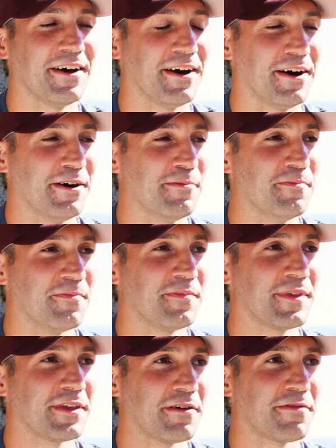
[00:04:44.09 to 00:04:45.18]
Um,
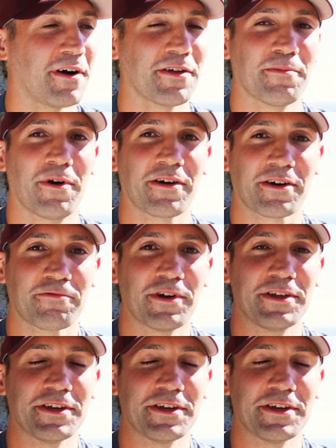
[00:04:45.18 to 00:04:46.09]
you know, Father Mark really